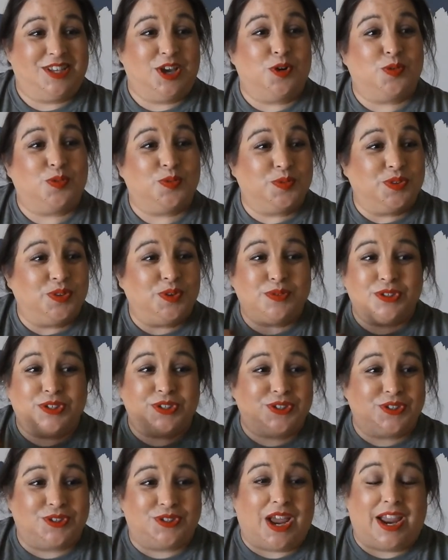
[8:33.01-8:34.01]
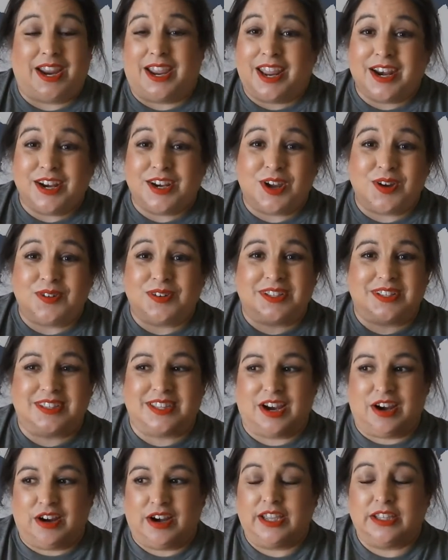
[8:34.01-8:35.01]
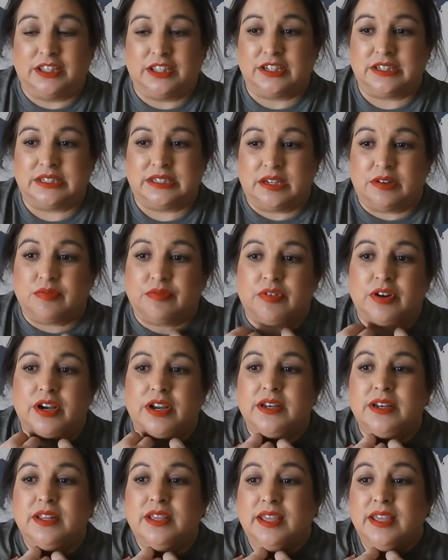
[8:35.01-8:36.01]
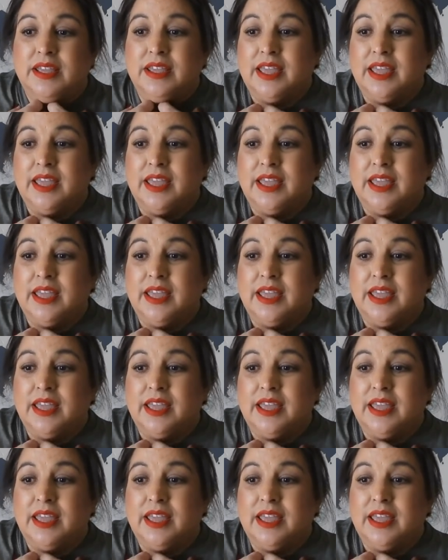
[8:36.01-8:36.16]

So it was, a, I got a donut there. It looked different.